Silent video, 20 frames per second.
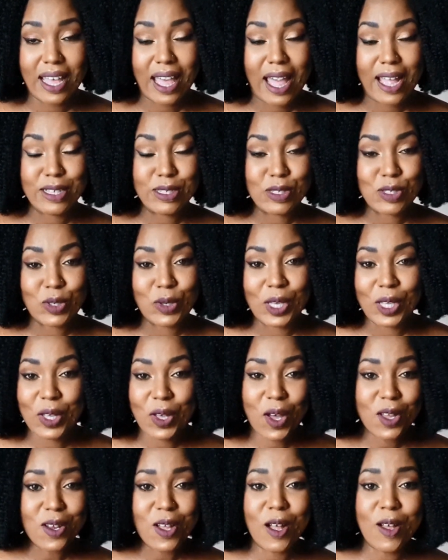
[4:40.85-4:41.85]
and so it
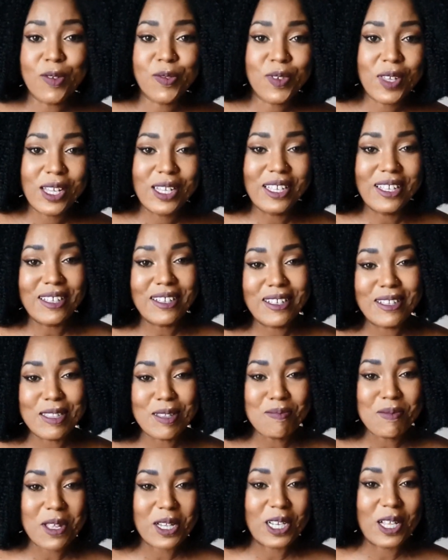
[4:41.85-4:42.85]
cut off in the
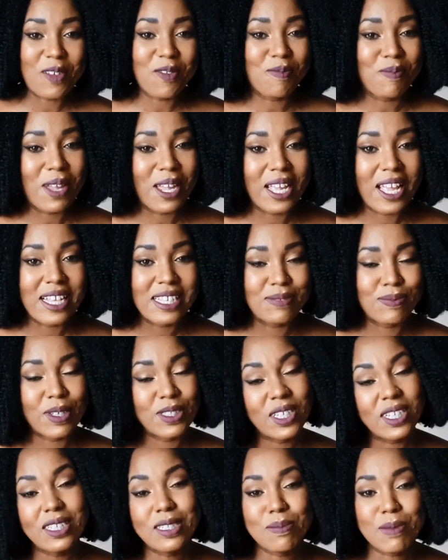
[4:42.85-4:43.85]
middle of my, well,
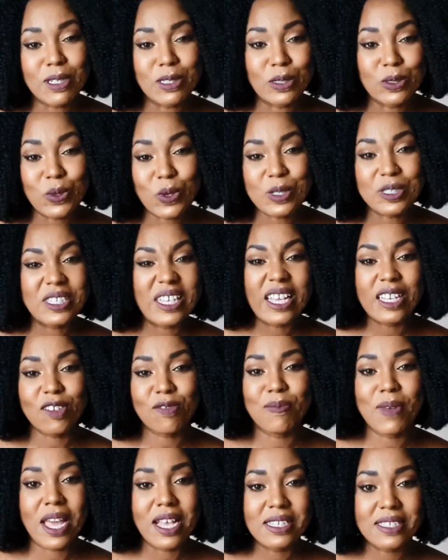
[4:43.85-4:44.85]
not in the middle, towards the end of
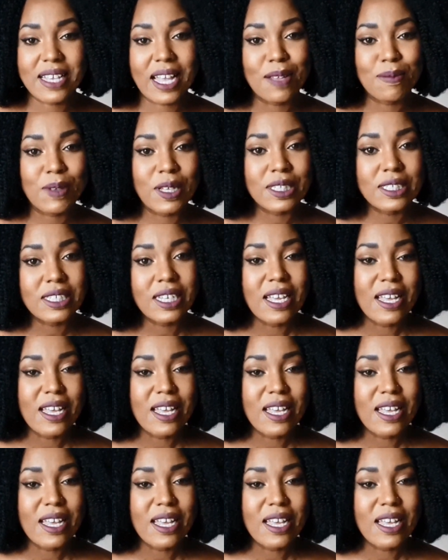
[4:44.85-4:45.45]
my excitement.